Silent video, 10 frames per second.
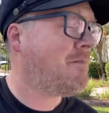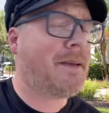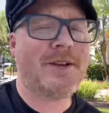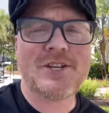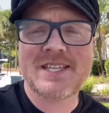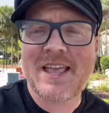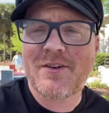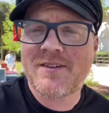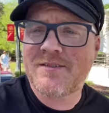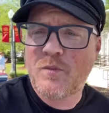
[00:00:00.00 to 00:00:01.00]
Maybe just the
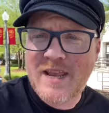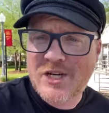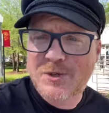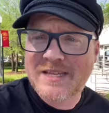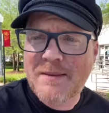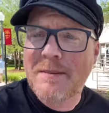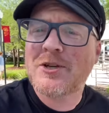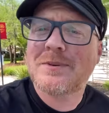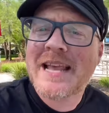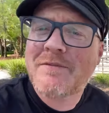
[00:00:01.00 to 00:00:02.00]
other week she was, maybe
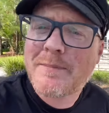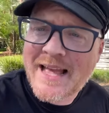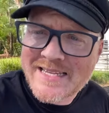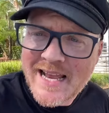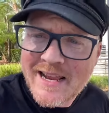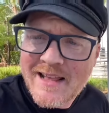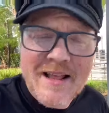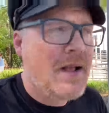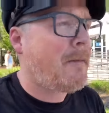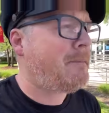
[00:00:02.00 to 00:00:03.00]
she was having a bad day.
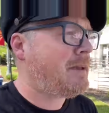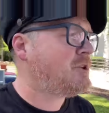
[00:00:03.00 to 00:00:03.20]
Maybe